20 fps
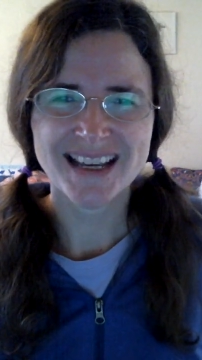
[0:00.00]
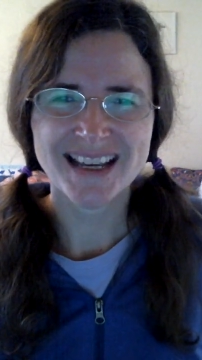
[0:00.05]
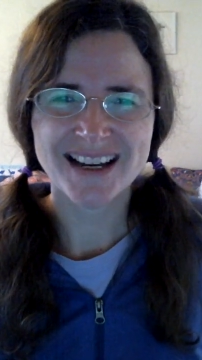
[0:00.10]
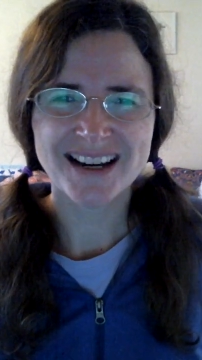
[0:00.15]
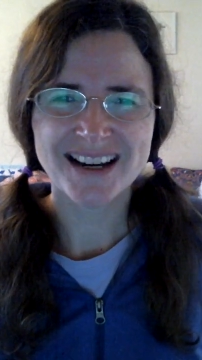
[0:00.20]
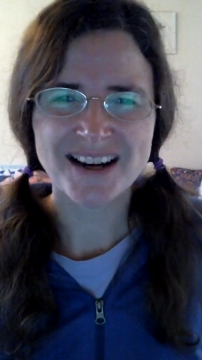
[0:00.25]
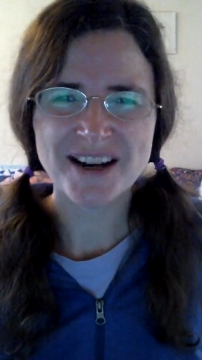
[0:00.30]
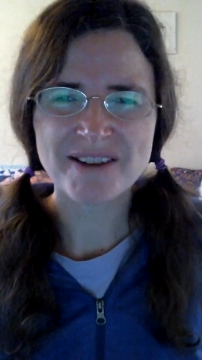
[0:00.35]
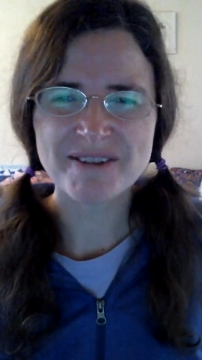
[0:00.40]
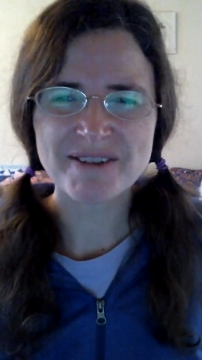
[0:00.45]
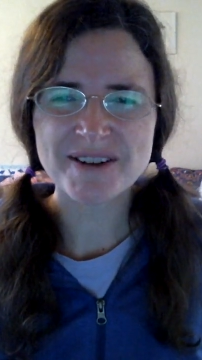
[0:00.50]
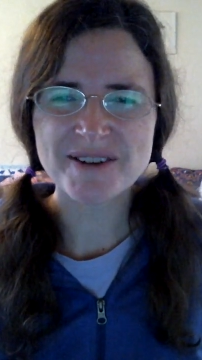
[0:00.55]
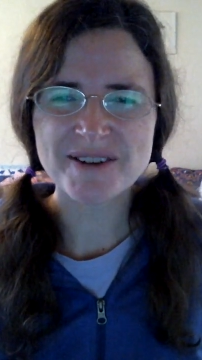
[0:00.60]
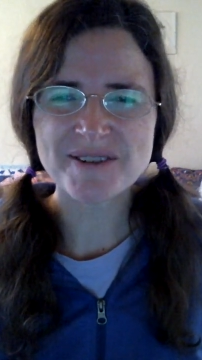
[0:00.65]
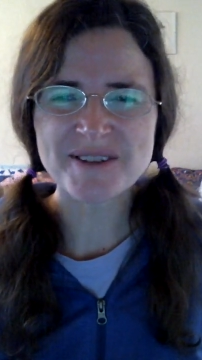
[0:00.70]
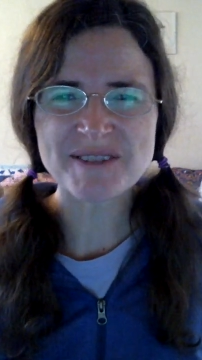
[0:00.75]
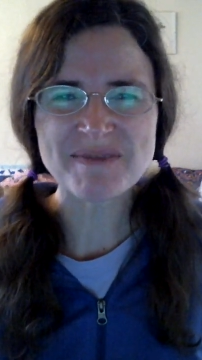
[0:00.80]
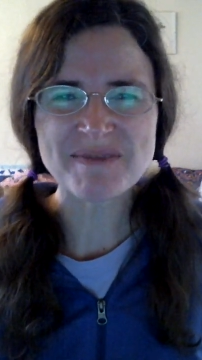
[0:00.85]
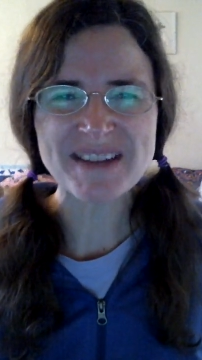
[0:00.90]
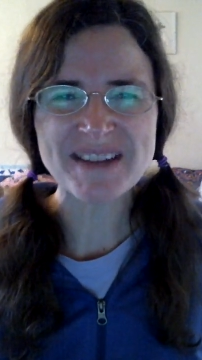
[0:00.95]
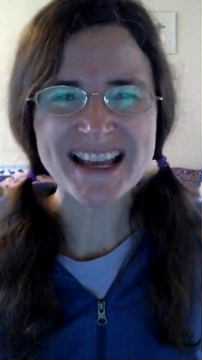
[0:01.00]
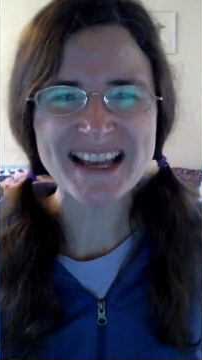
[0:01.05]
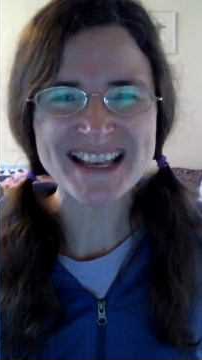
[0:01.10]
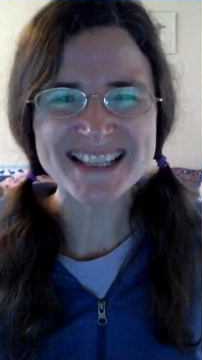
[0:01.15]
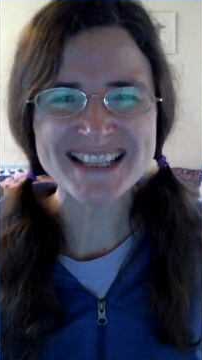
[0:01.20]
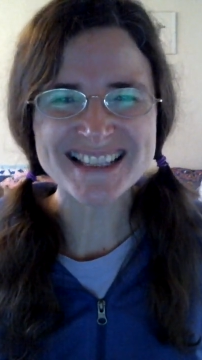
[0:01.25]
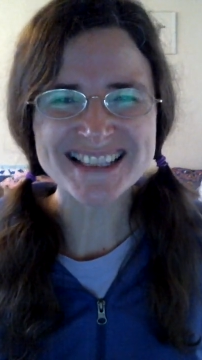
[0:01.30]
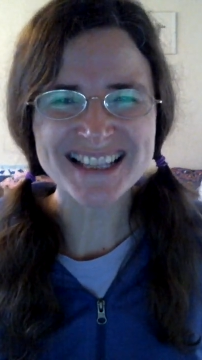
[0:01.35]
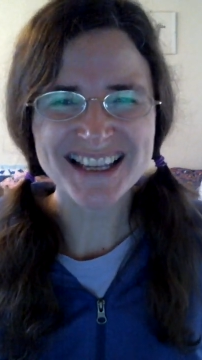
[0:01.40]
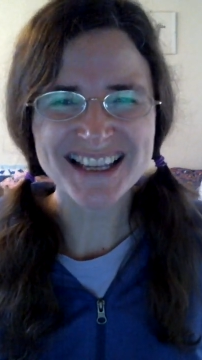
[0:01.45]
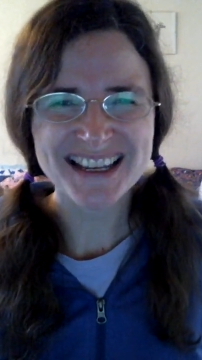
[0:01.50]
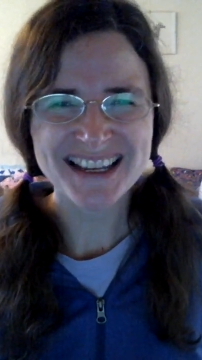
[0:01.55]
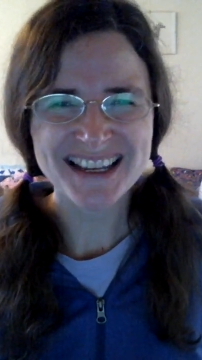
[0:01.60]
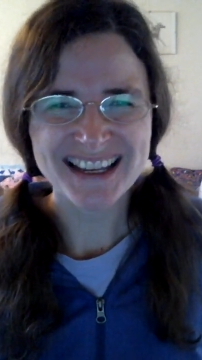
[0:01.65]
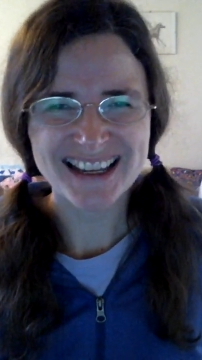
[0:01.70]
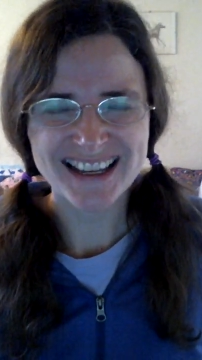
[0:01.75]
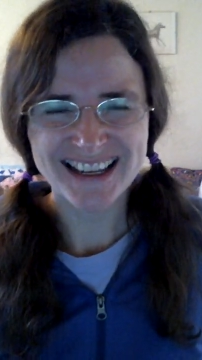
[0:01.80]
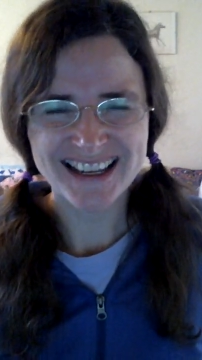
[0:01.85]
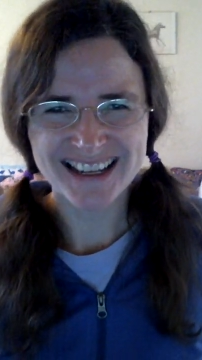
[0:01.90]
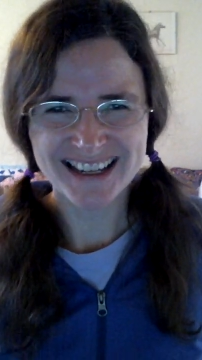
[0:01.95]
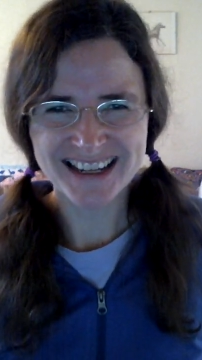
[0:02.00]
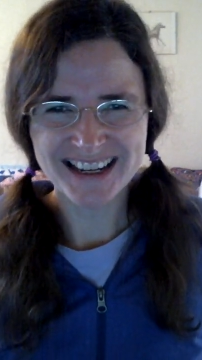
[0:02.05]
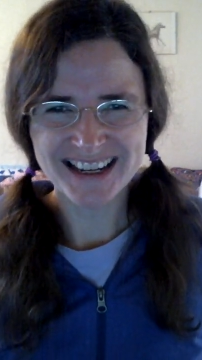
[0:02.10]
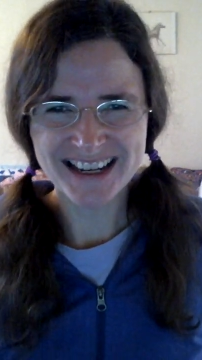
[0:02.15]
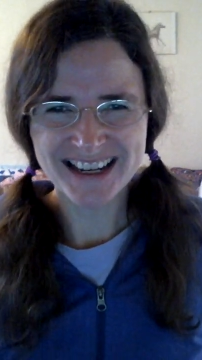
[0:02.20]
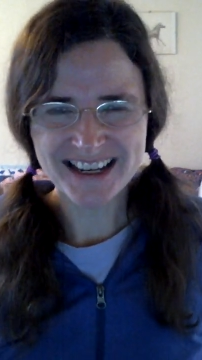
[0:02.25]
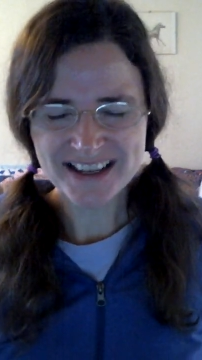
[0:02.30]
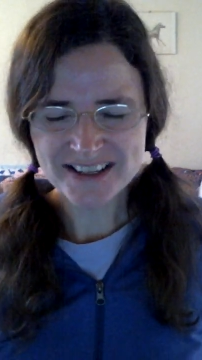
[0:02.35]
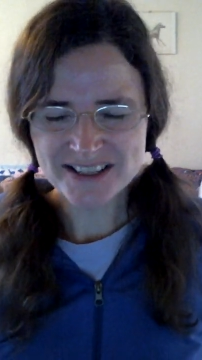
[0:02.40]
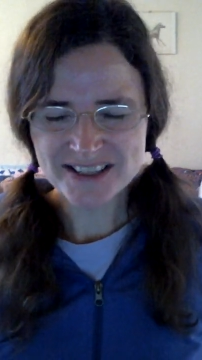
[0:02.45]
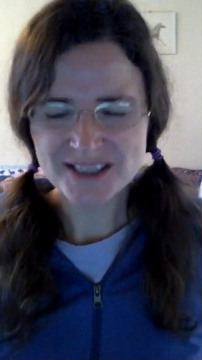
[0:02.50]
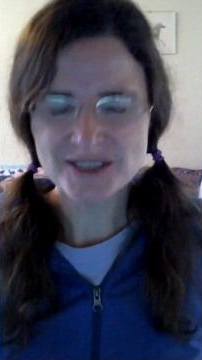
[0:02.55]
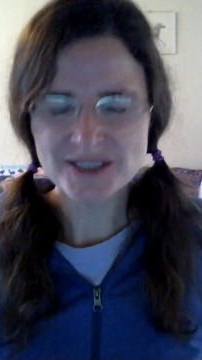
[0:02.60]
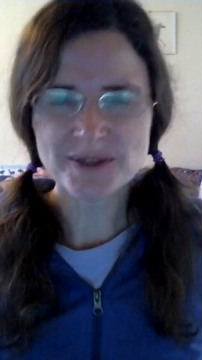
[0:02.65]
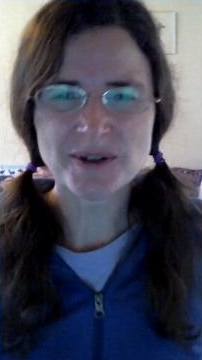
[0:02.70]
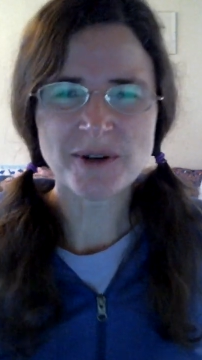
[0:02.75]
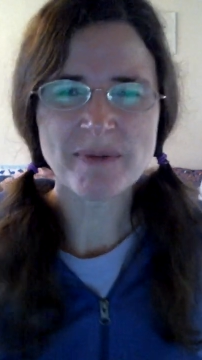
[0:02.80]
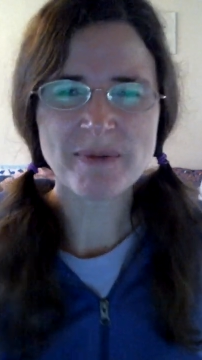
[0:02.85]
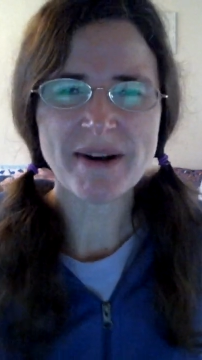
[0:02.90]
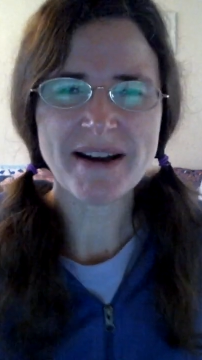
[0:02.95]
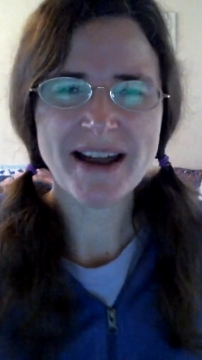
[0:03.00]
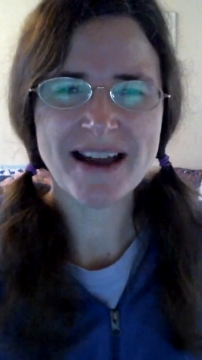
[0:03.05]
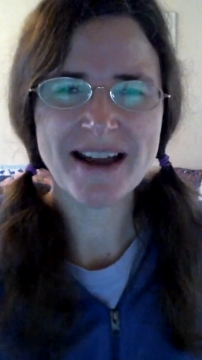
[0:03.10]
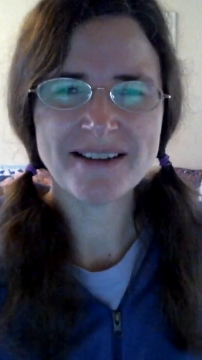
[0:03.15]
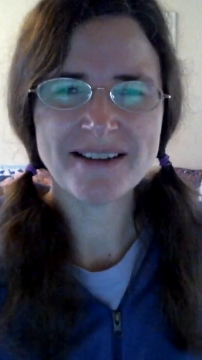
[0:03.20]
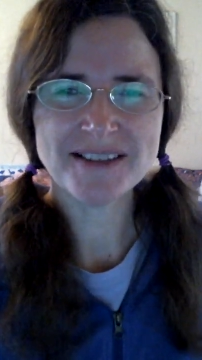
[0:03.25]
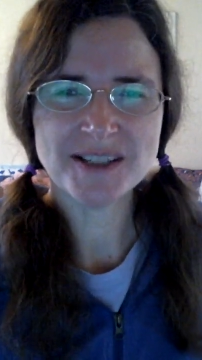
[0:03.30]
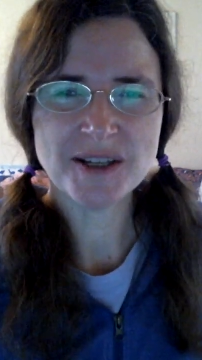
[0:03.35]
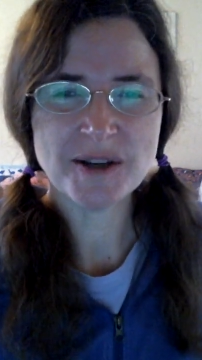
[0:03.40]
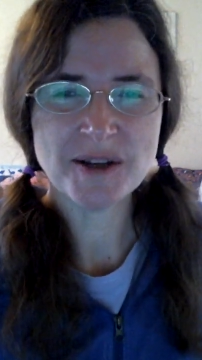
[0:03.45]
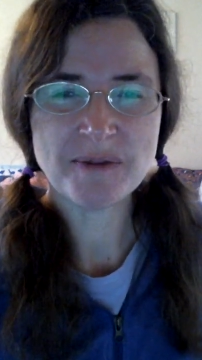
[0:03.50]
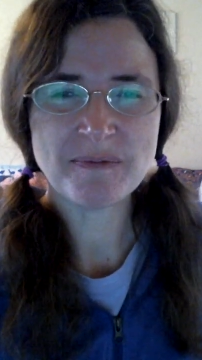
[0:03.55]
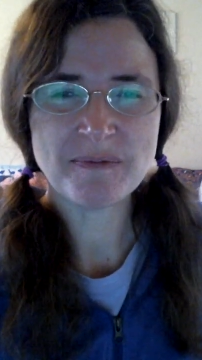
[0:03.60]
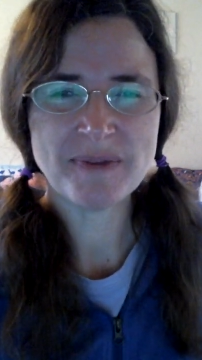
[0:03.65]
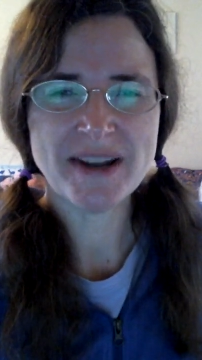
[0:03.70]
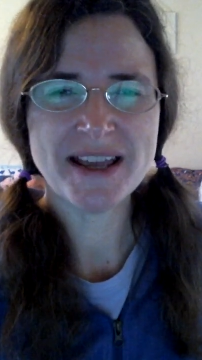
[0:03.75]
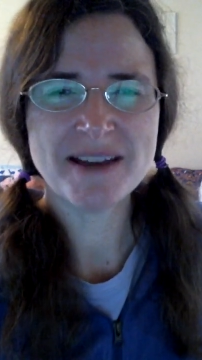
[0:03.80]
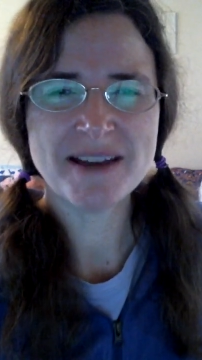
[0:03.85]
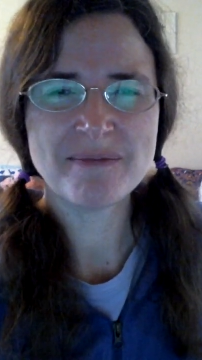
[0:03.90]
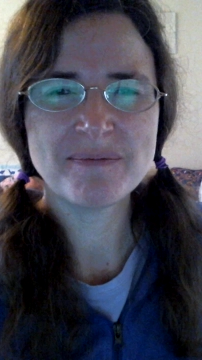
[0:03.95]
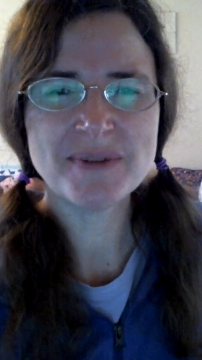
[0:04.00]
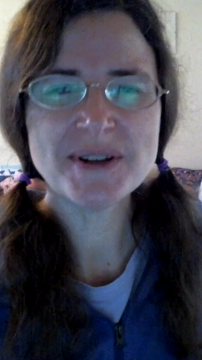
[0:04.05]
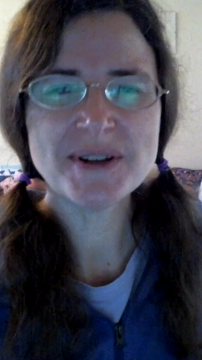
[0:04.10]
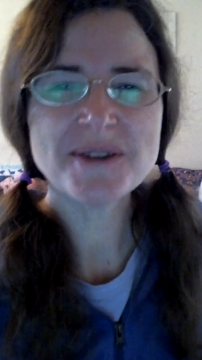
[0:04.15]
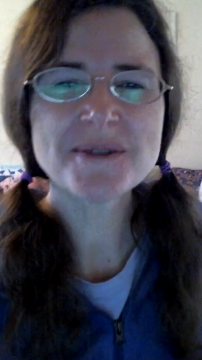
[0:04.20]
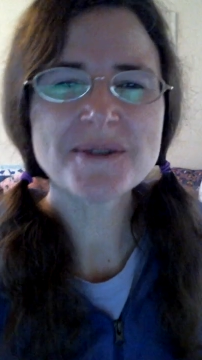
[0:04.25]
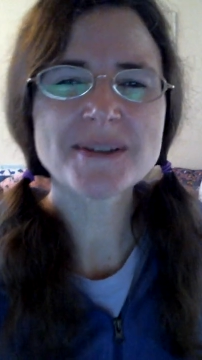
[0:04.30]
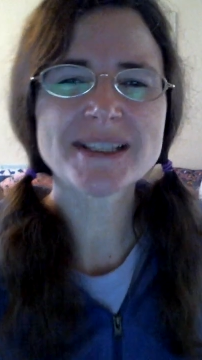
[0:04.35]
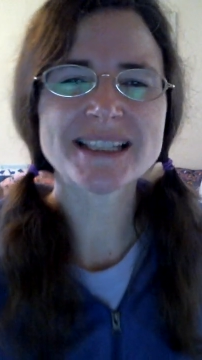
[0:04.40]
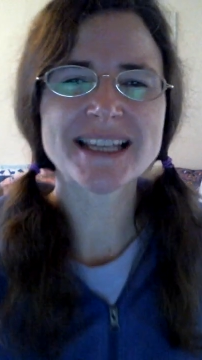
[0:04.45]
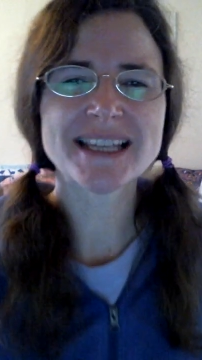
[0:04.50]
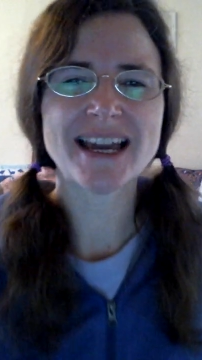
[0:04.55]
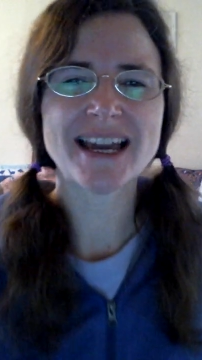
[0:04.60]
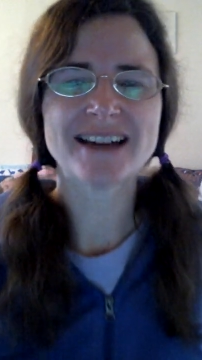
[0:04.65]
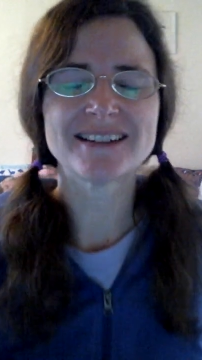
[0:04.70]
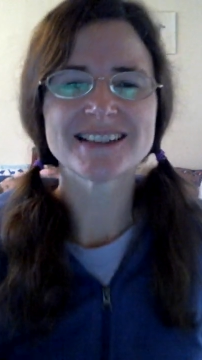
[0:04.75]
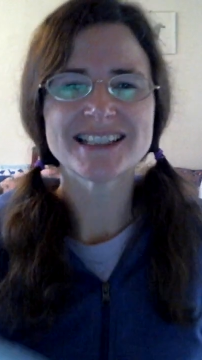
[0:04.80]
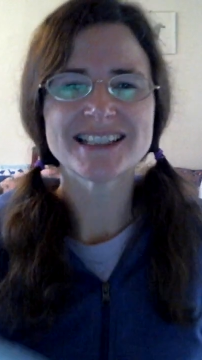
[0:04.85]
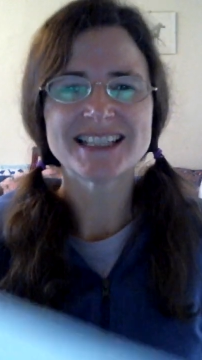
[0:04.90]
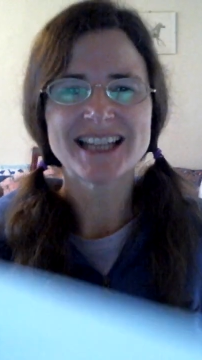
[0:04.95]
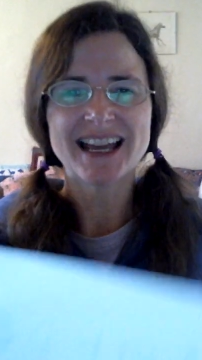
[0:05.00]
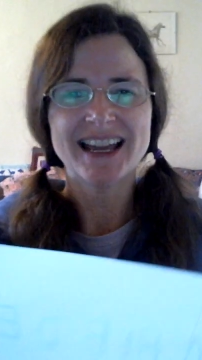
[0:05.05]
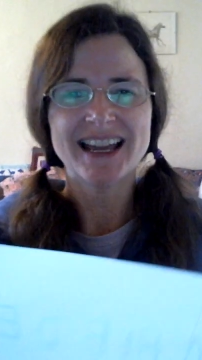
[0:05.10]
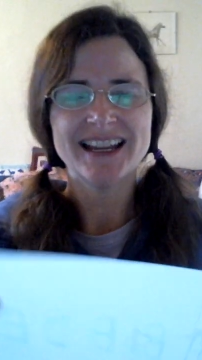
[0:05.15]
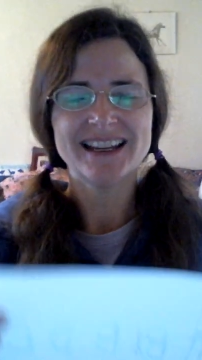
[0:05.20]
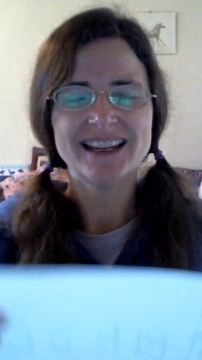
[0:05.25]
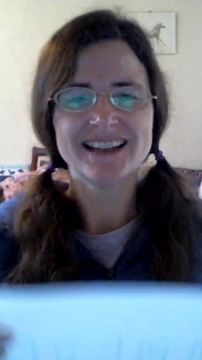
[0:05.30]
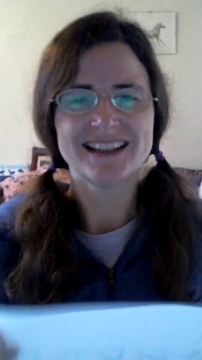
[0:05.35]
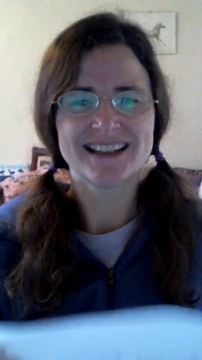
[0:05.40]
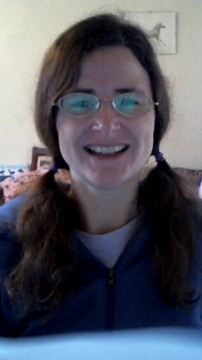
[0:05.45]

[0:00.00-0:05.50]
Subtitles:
Hi recorder players. I'm going to talk about how to play a blues scale today.